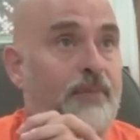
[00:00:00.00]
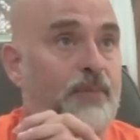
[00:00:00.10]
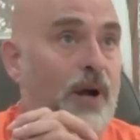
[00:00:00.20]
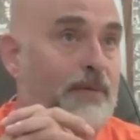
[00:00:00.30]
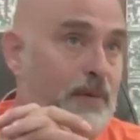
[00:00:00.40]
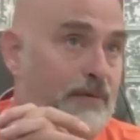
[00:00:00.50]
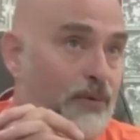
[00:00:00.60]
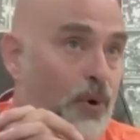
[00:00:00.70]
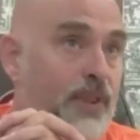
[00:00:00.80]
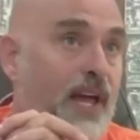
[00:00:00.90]
probably
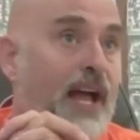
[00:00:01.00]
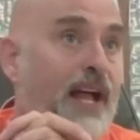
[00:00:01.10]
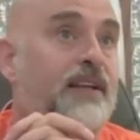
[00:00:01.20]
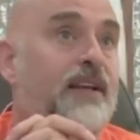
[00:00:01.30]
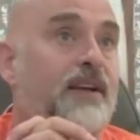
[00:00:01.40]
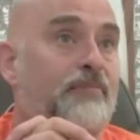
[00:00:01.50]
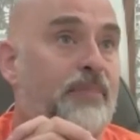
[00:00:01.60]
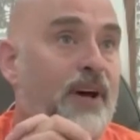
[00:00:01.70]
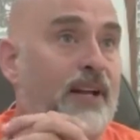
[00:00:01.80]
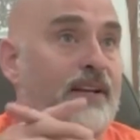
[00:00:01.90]
before that,
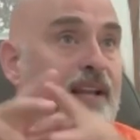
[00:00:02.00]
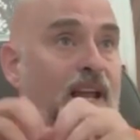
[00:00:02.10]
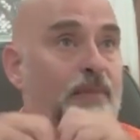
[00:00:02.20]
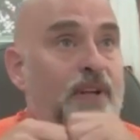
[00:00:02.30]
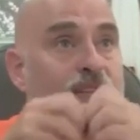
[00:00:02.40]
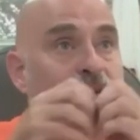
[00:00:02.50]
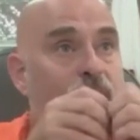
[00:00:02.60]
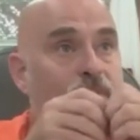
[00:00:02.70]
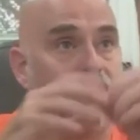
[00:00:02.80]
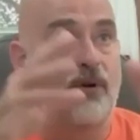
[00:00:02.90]
but it came
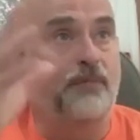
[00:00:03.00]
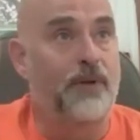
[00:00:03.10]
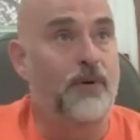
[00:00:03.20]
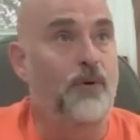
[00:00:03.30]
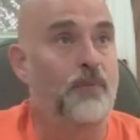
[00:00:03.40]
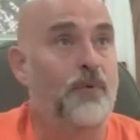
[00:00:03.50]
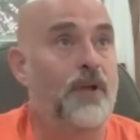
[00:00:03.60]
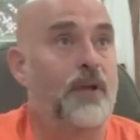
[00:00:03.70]
into full bloom